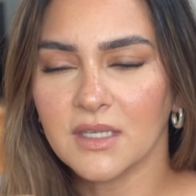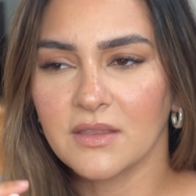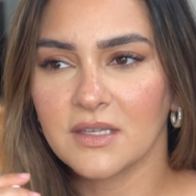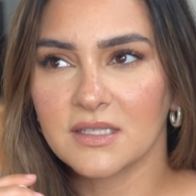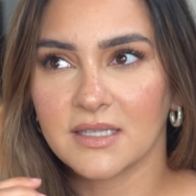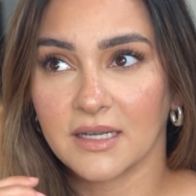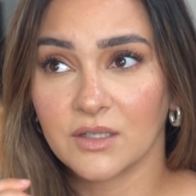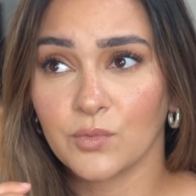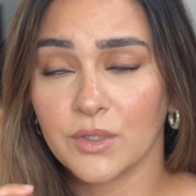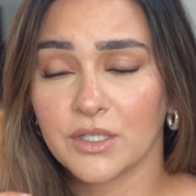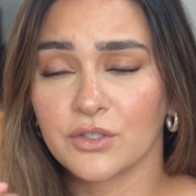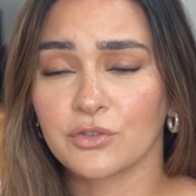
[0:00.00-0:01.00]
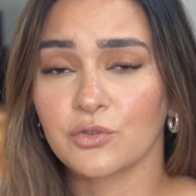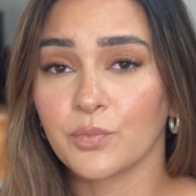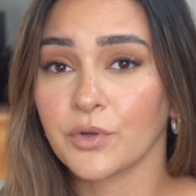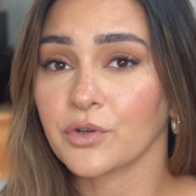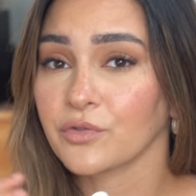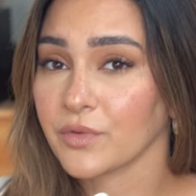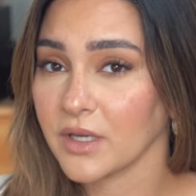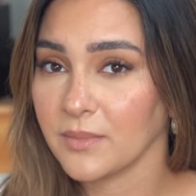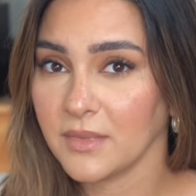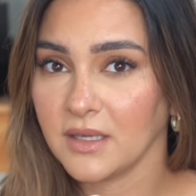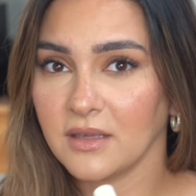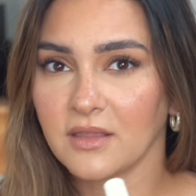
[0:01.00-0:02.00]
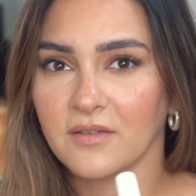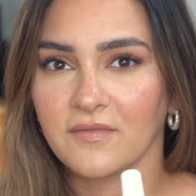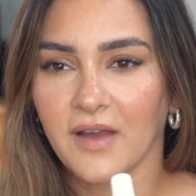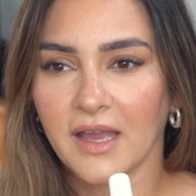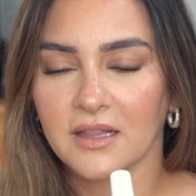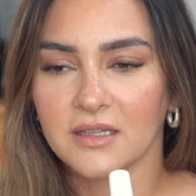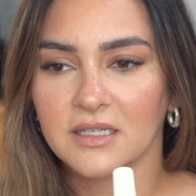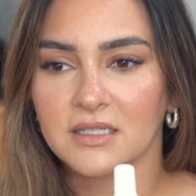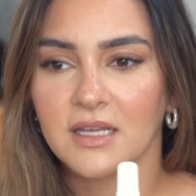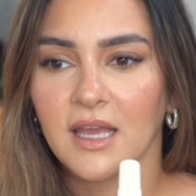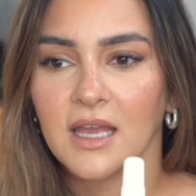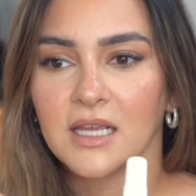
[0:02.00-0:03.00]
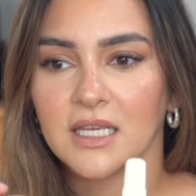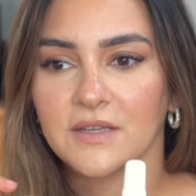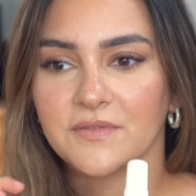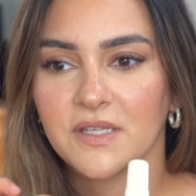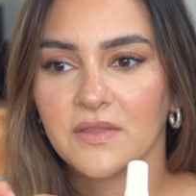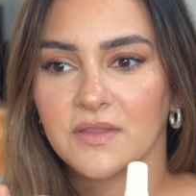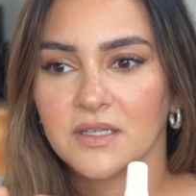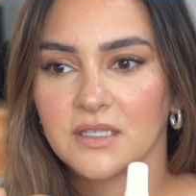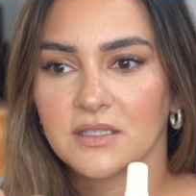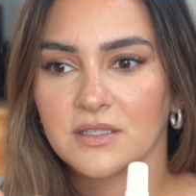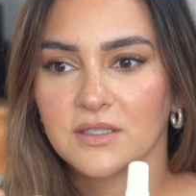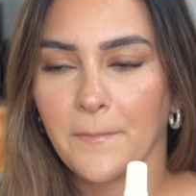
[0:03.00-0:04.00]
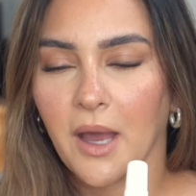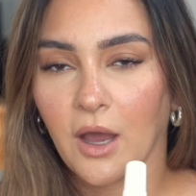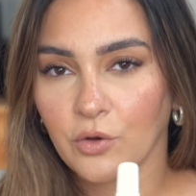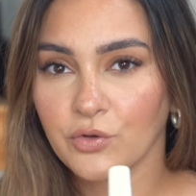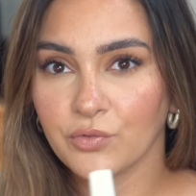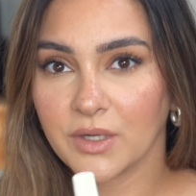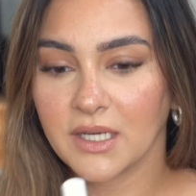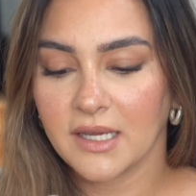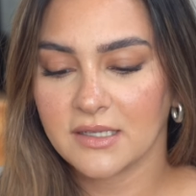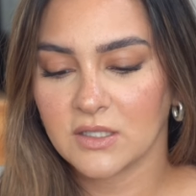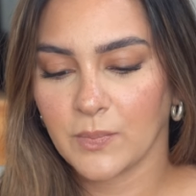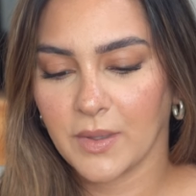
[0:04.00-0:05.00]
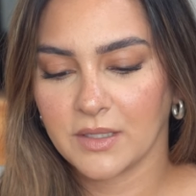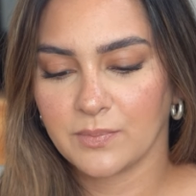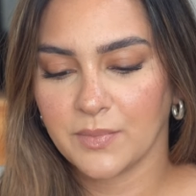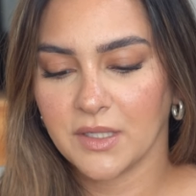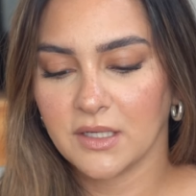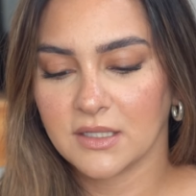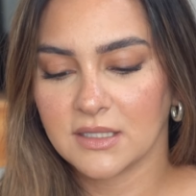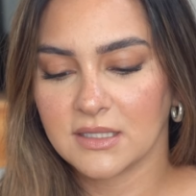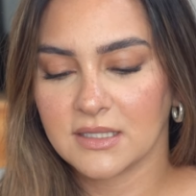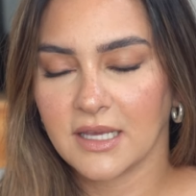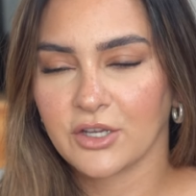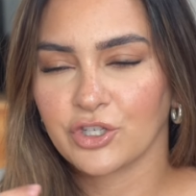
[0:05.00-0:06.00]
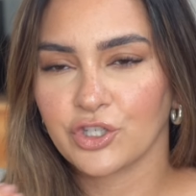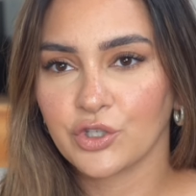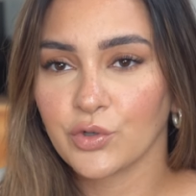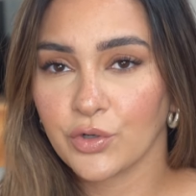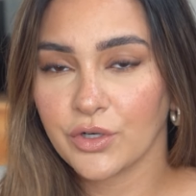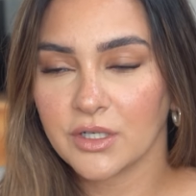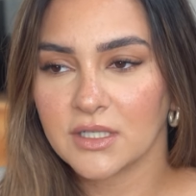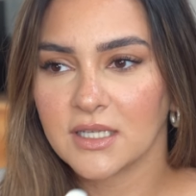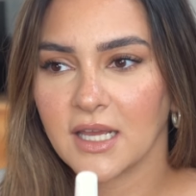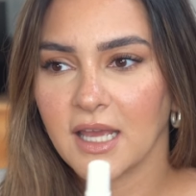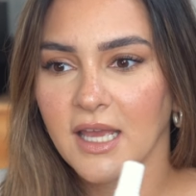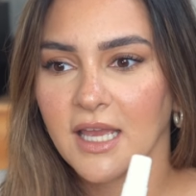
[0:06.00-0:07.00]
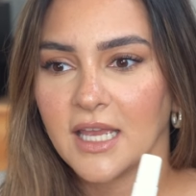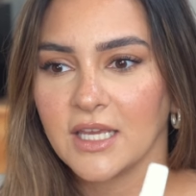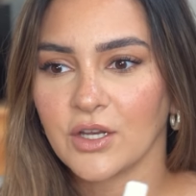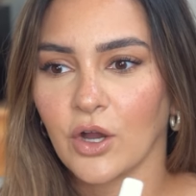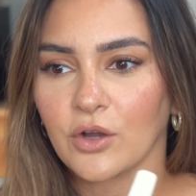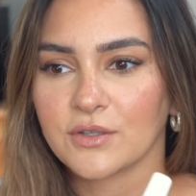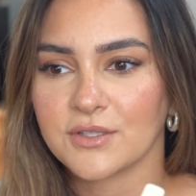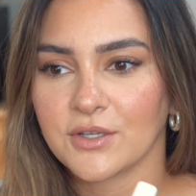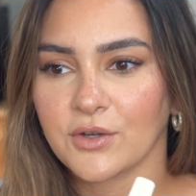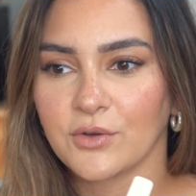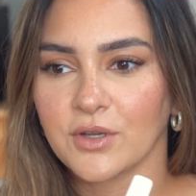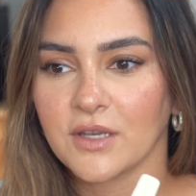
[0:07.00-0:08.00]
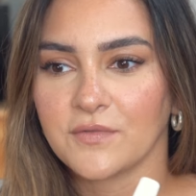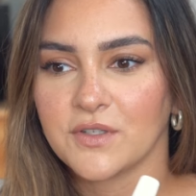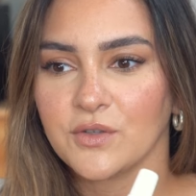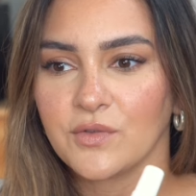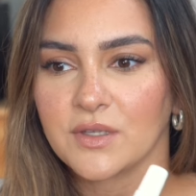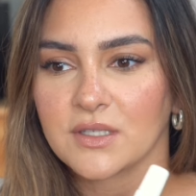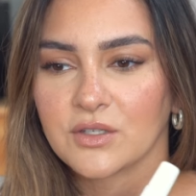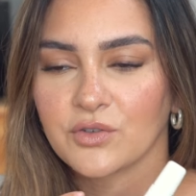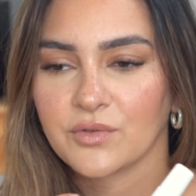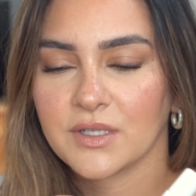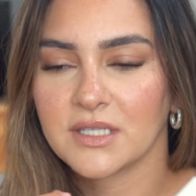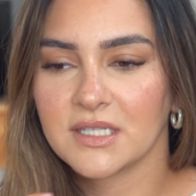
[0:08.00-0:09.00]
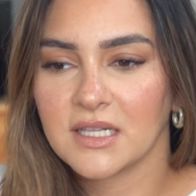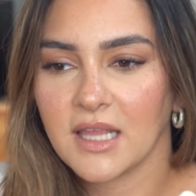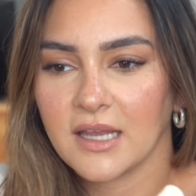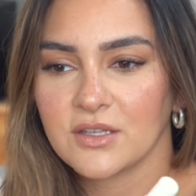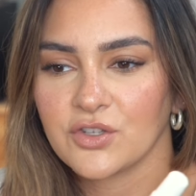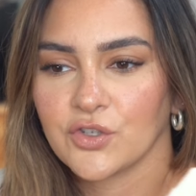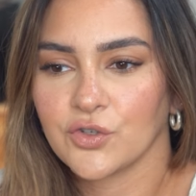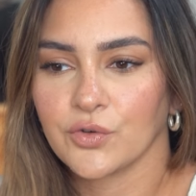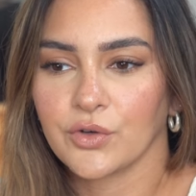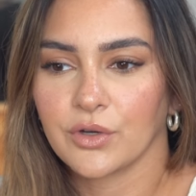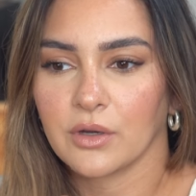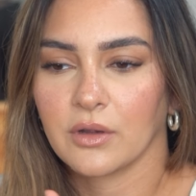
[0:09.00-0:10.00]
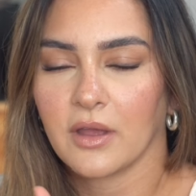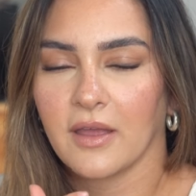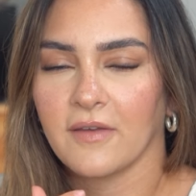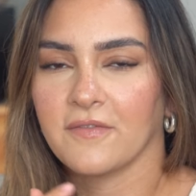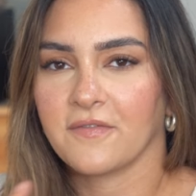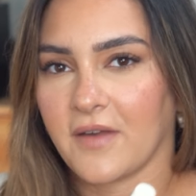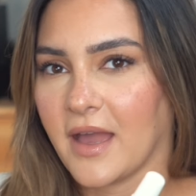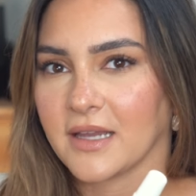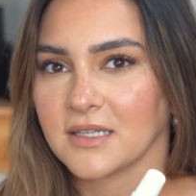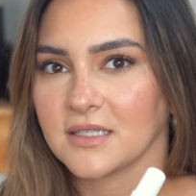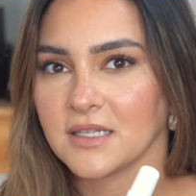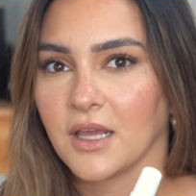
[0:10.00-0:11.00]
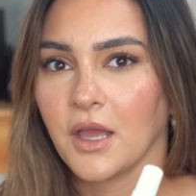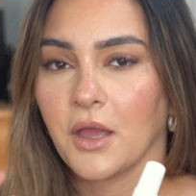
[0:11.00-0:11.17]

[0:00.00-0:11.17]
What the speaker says: The sandalwood is super creamy. The violet gives it this powderiness, but because it's like sugared, it also gives you this crystallized sugar effect.